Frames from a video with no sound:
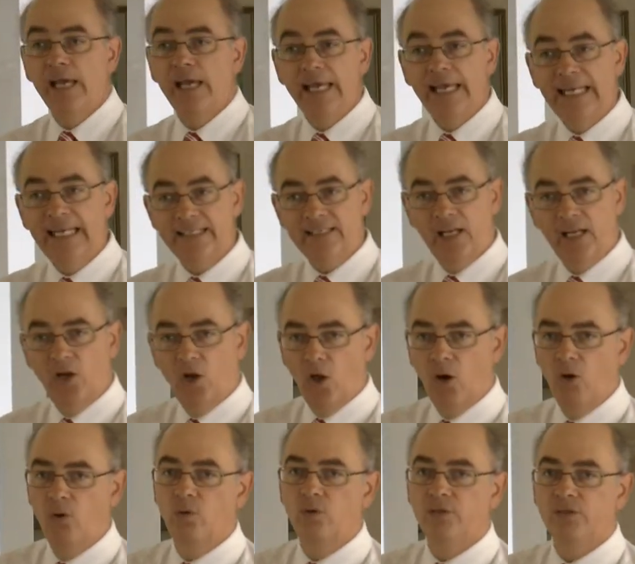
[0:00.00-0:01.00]
It is a
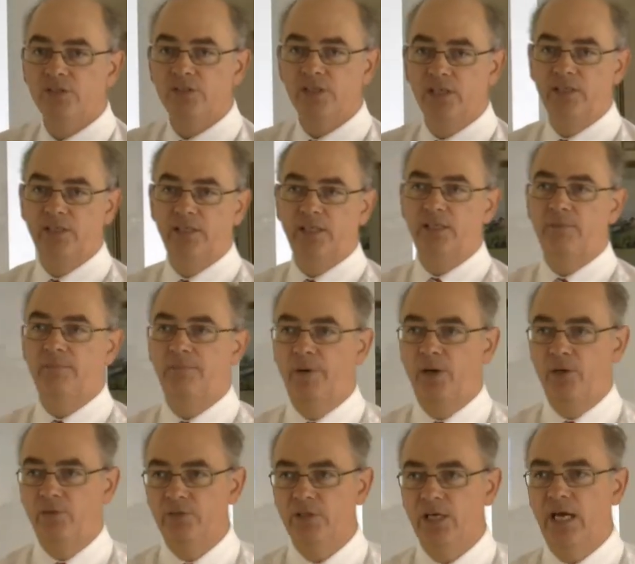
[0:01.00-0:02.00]
low-sided
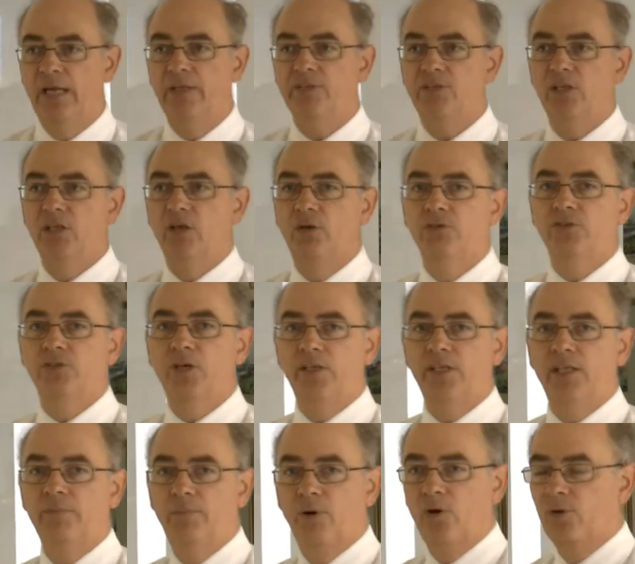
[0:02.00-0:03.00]
boat, and it's a
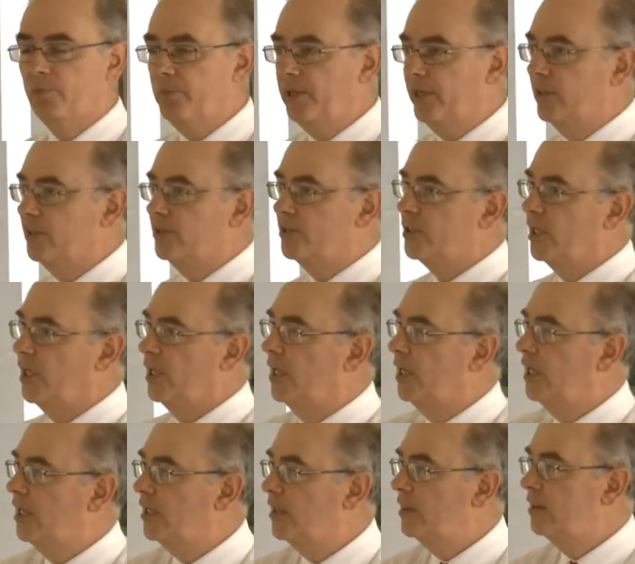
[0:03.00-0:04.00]
low-sided boat because
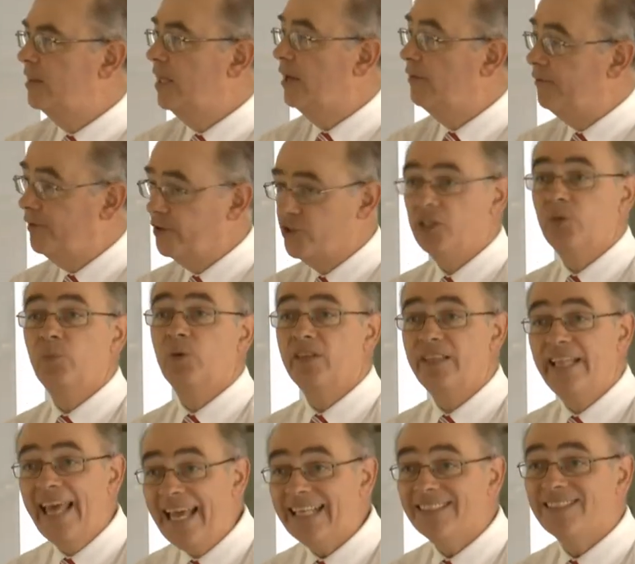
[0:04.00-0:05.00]
they're fishing with
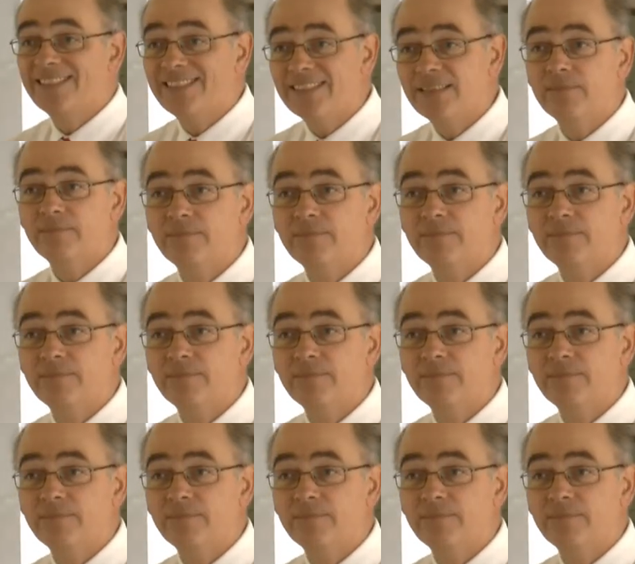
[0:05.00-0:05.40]
nets,